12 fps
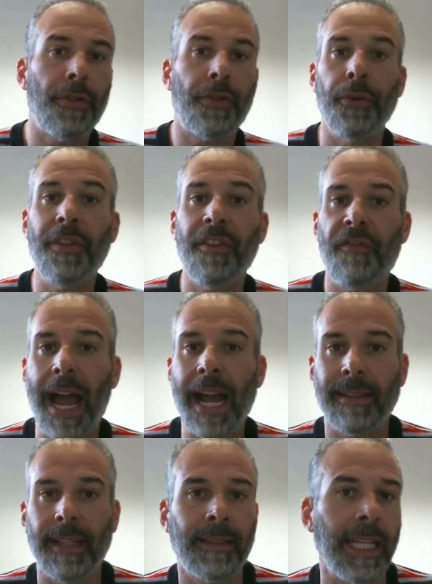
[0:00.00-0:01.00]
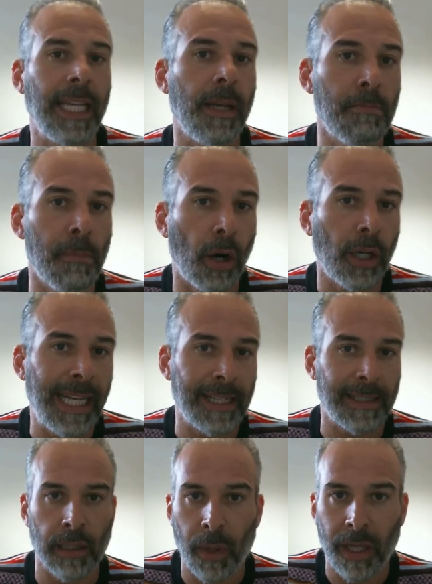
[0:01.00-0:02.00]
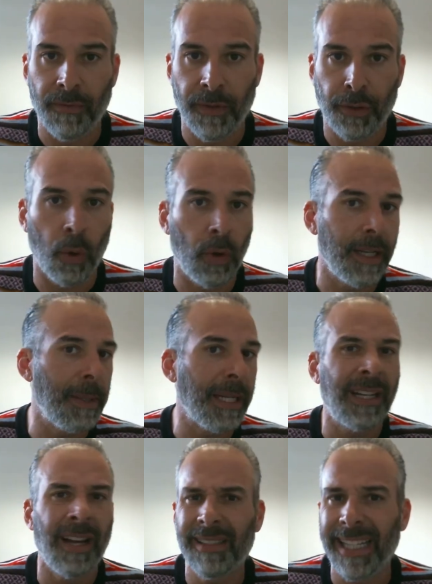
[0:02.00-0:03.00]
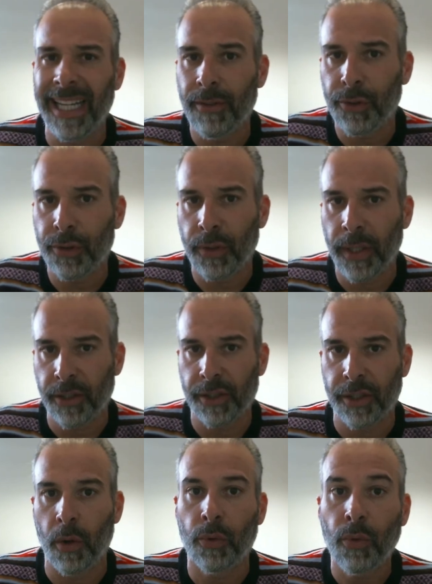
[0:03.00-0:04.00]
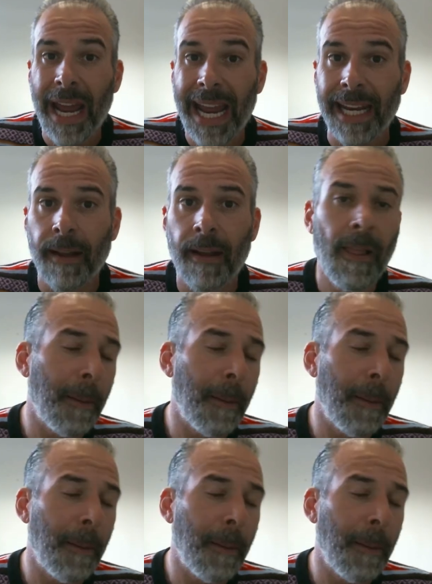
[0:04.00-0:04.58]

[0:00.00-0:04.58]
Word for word: through the fact that the market has low inventory because the interest rates are so great,